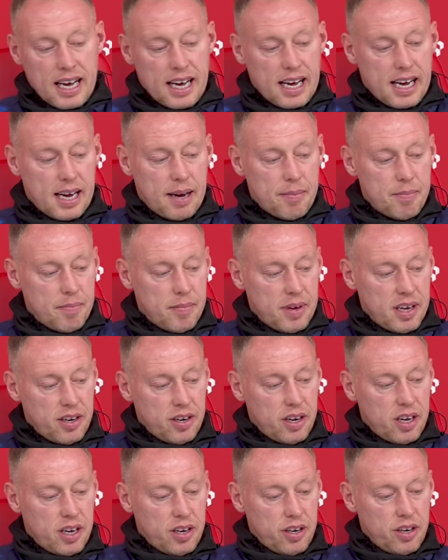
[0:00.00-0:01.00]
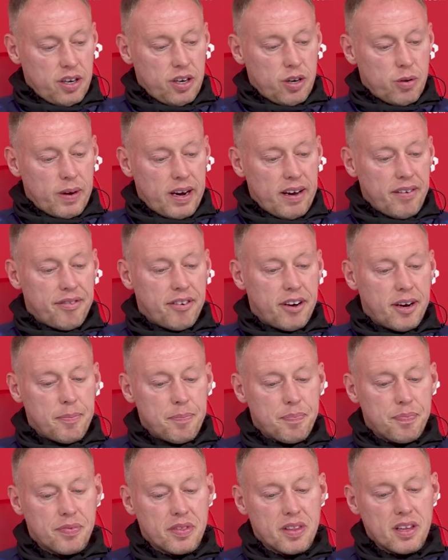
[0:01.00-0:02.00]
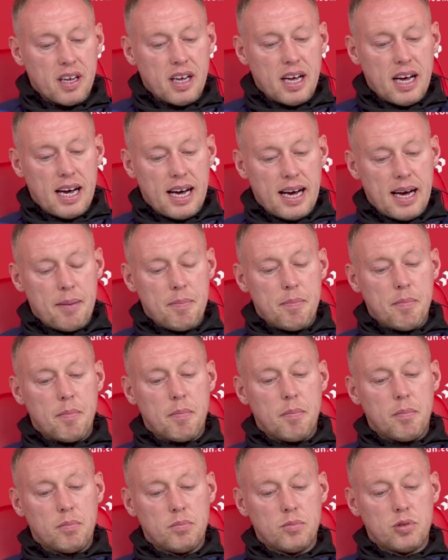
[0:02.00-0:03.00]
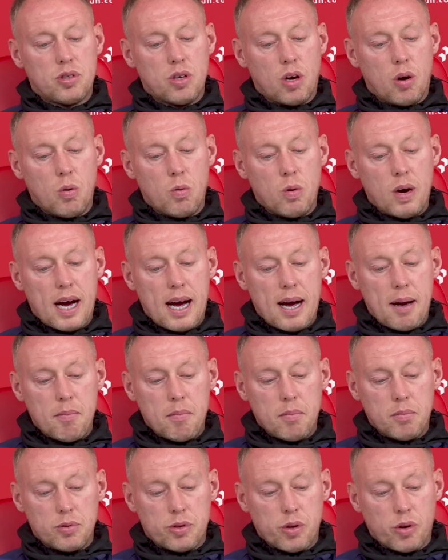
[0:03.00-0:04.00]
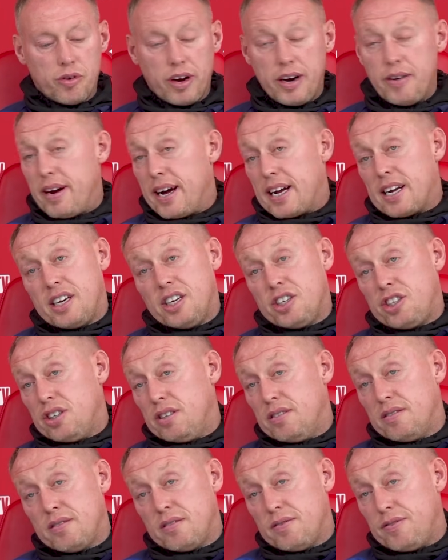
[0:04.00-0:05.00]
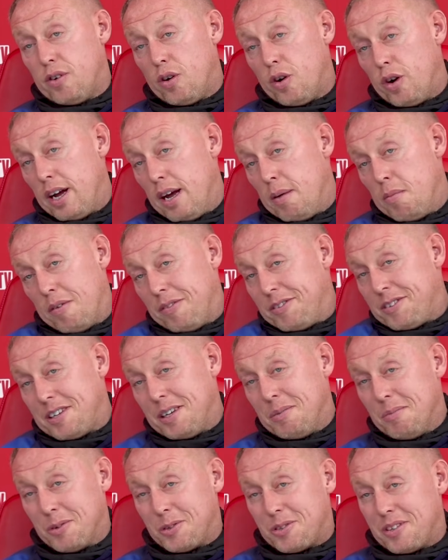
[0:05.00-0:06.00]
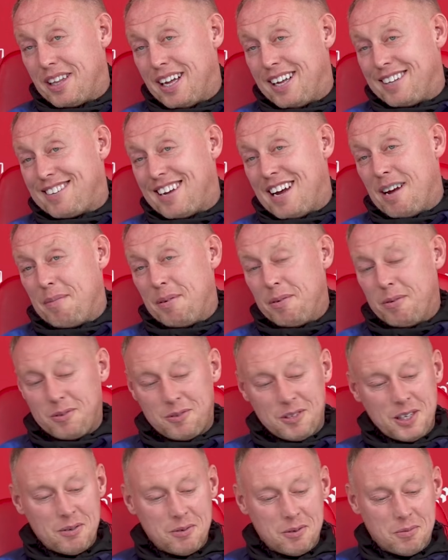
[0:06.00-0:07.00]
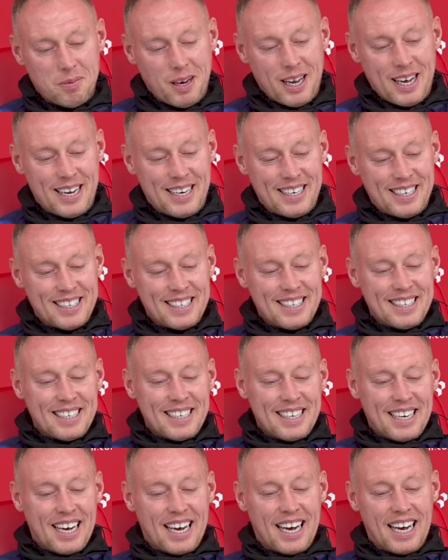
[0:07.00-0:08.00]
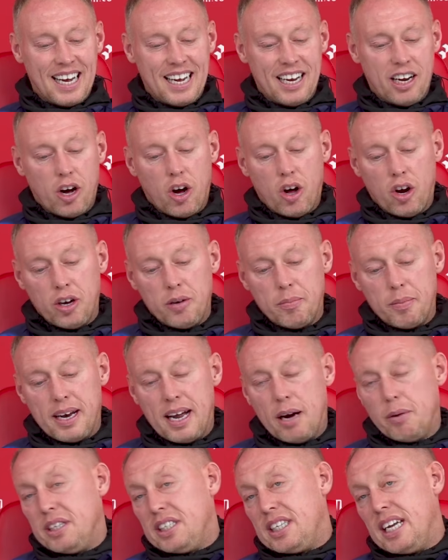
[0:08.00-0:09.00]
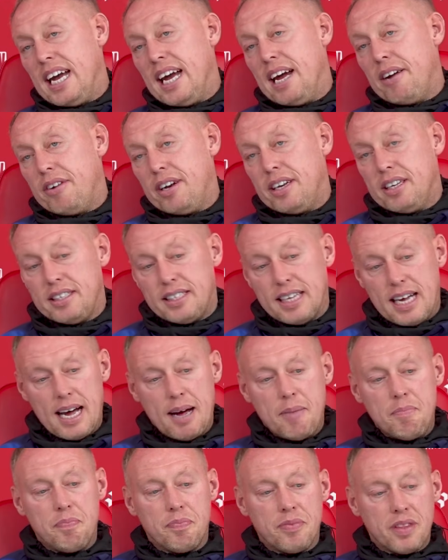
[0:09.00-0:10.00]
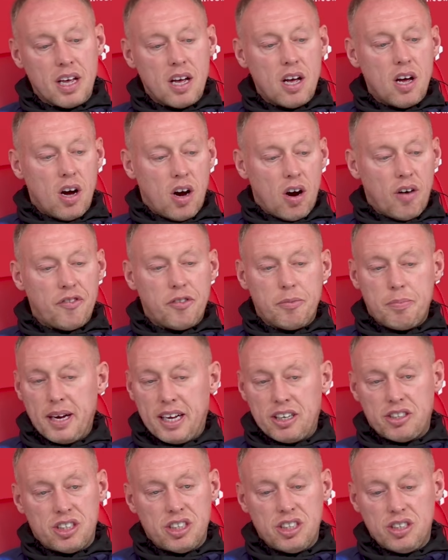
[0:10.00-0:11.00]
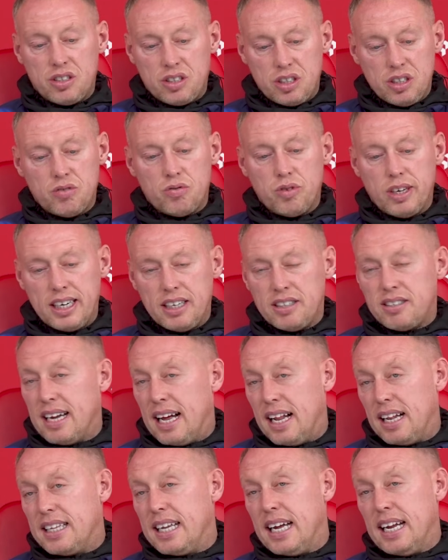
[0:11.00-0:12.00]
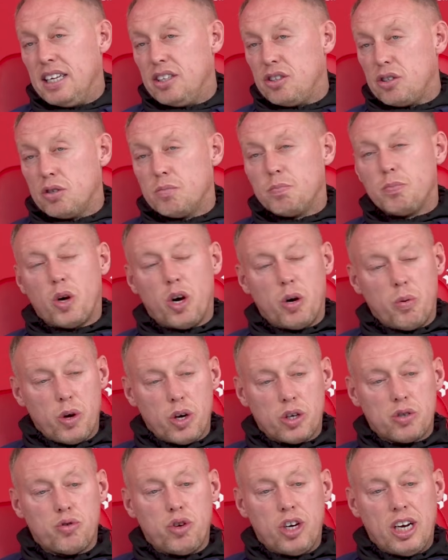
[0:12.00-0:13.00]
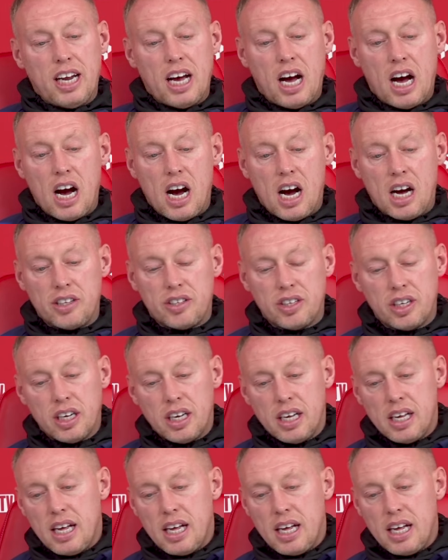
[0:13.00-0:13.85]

um, in in UEFA. Um, so um, so great recognition for him. Obviously, most of that time he was he was playing uh, in Holland, but now he's here and um, off the pitch he's he's really settled in. He's a good boy, works really hard.